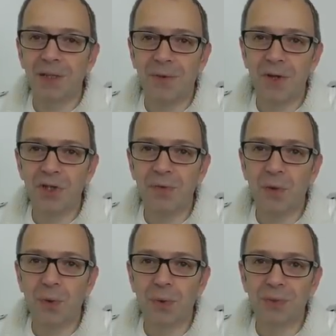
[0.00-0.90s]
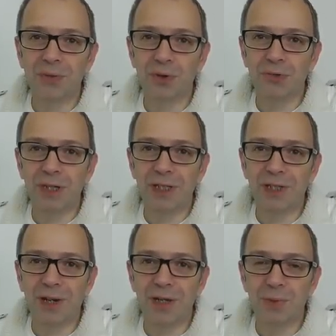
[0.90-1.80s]
So first of all, the screen
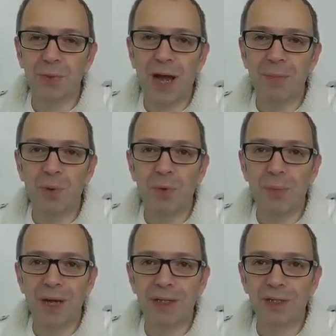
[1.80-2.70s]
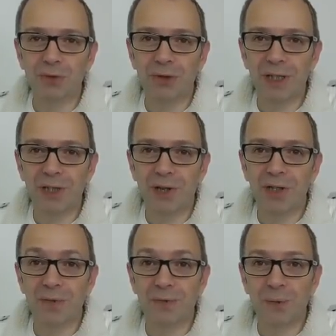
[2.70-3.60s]
size. Well, Apple made the screen
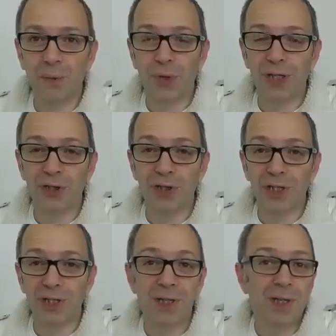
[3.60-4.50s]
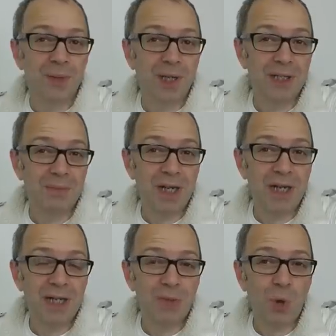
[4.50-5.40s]
size 4 inches. They didn't make
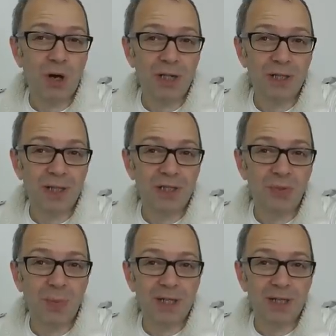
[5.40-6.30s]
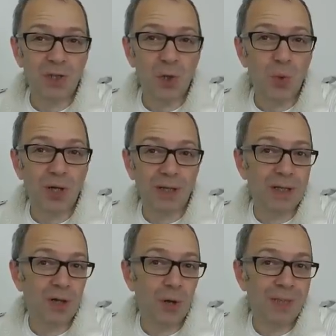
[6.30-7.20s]
it any wider, they just made it taller.
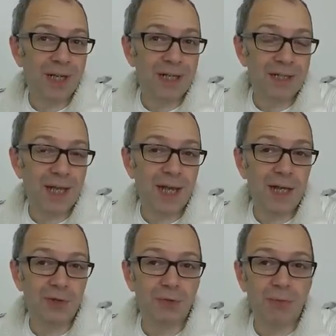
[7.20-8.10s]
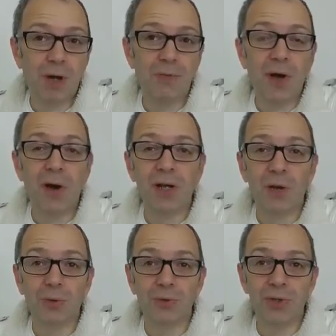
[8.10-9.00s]
It accommodates that extra row of
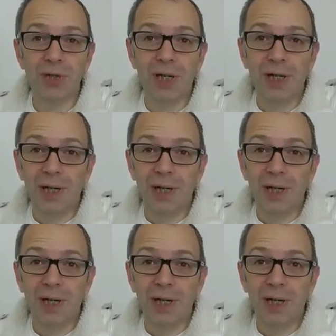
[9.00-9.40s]
icons.